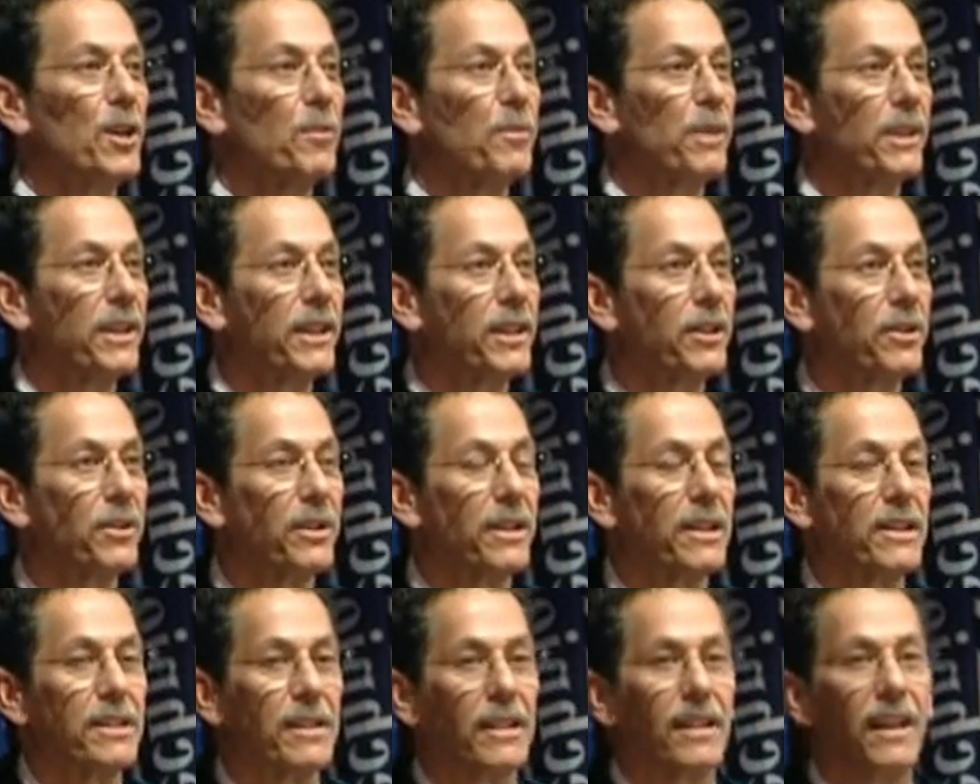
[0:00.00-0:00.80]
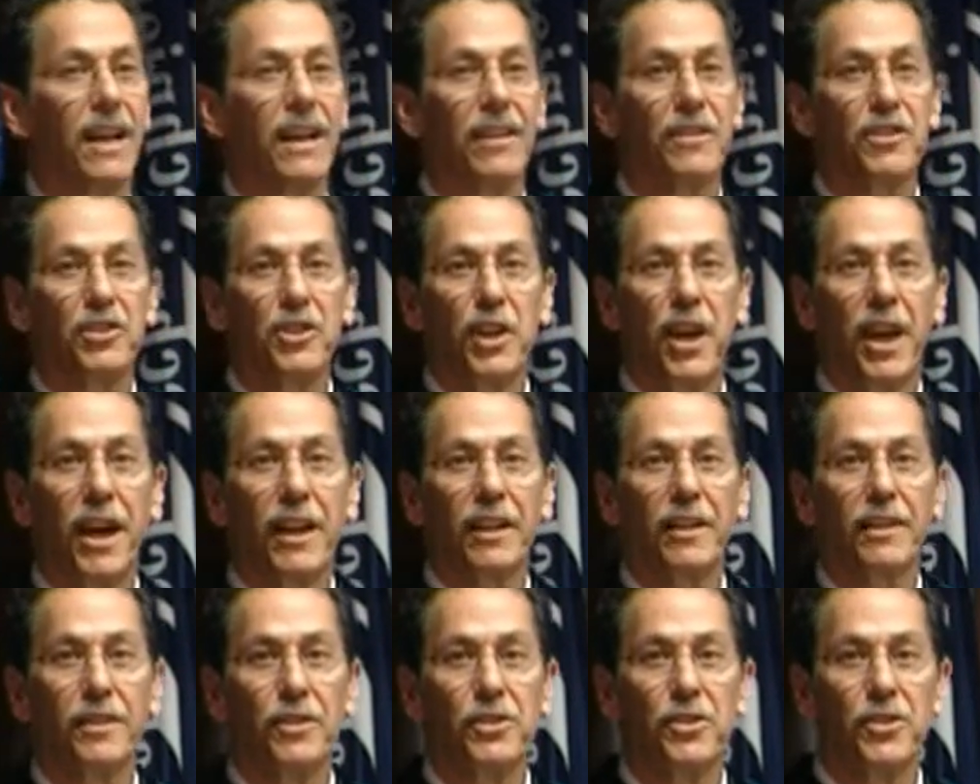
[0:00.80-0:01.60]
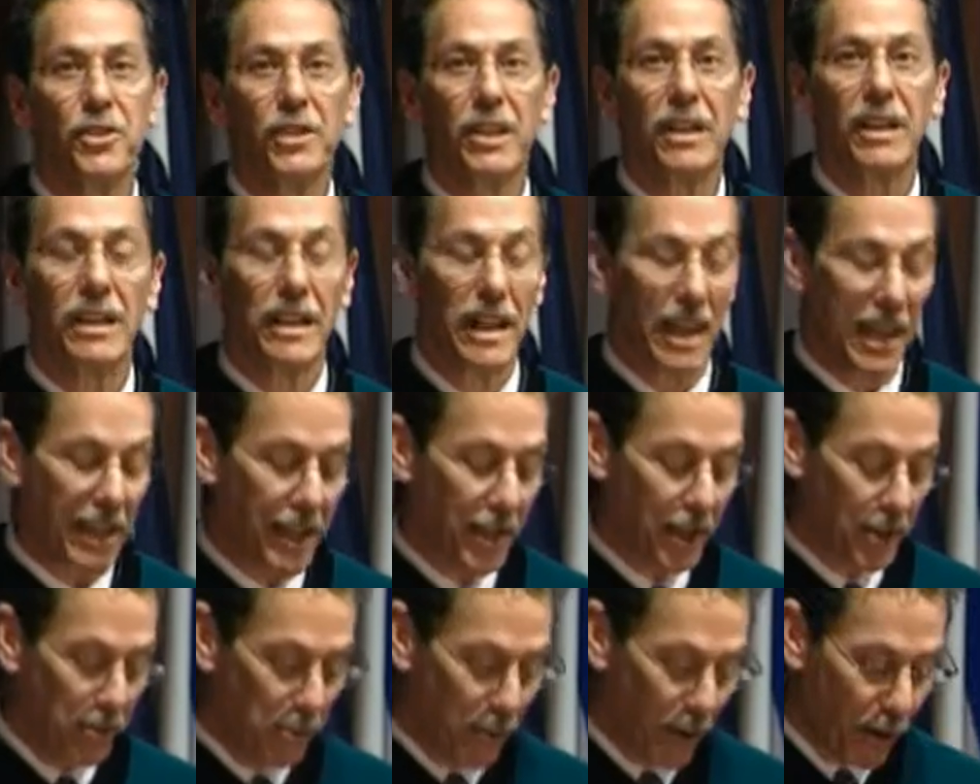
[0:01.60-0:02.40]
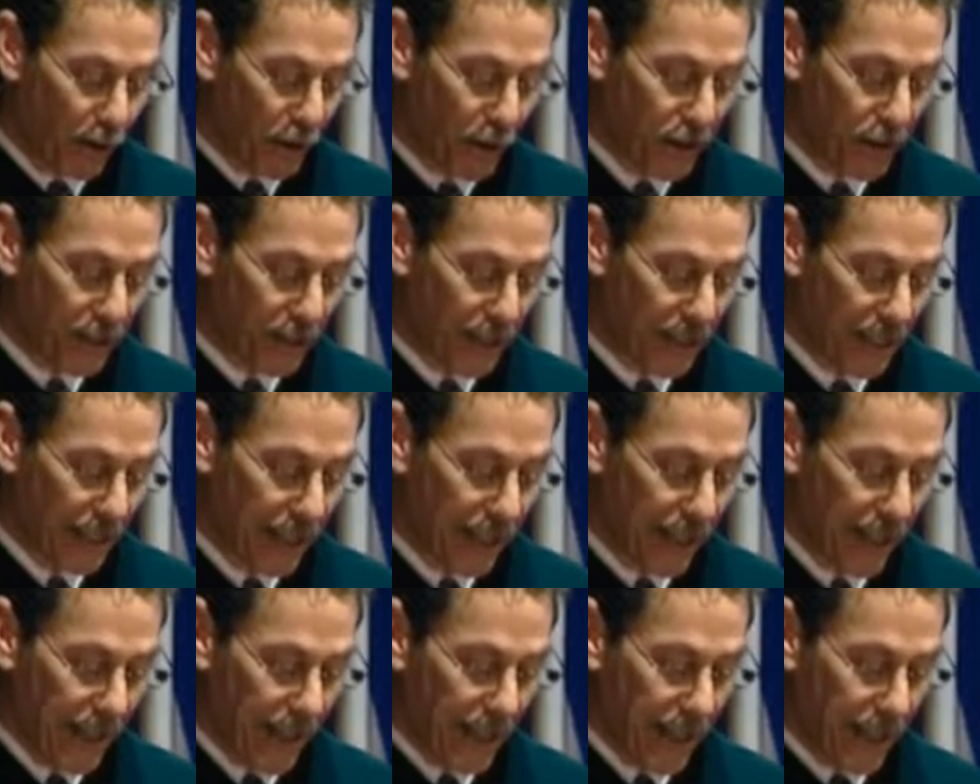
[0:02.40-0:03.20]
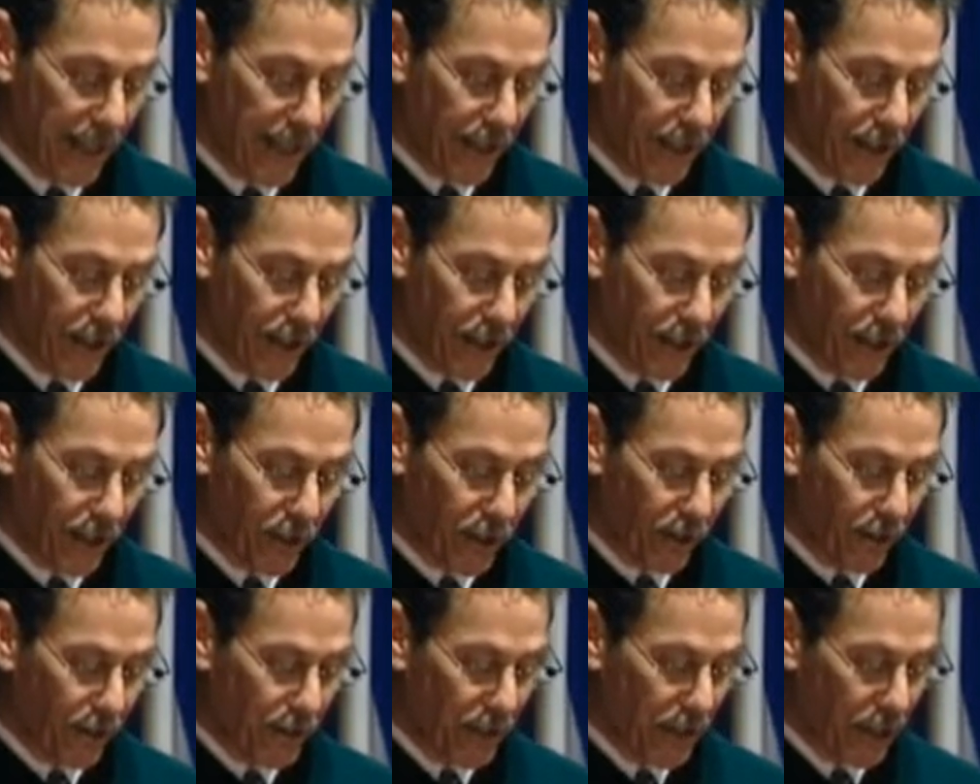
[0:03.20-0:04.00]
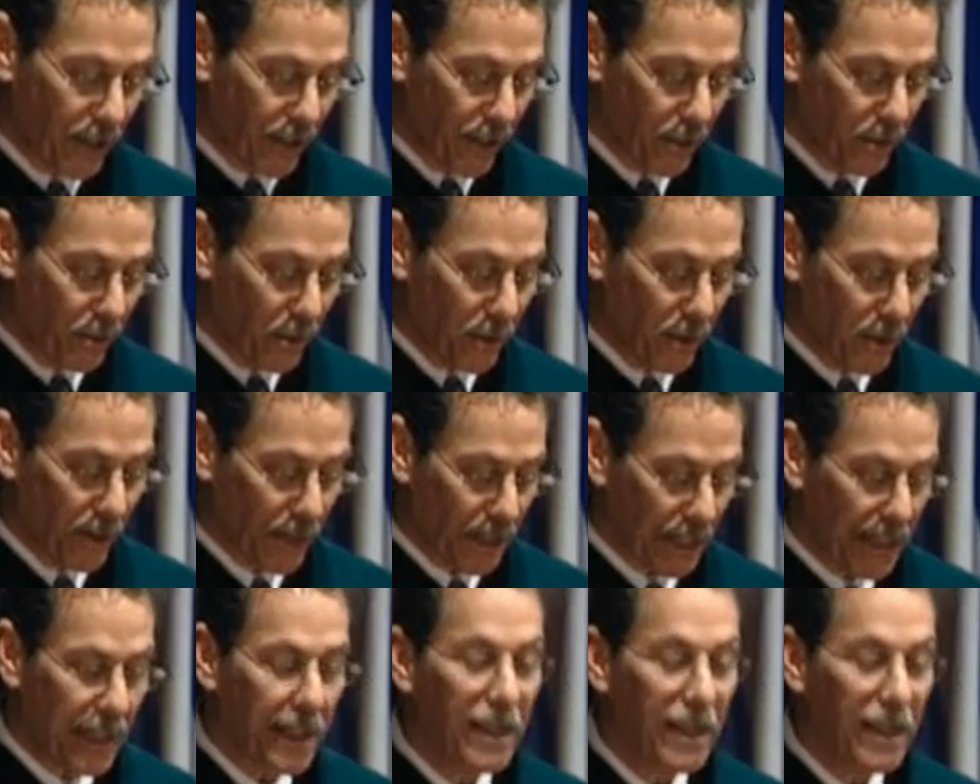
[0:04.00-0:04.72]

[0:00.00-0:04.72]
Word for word: but there is a lot of challenge uh, and emotion uh, that goes into the work.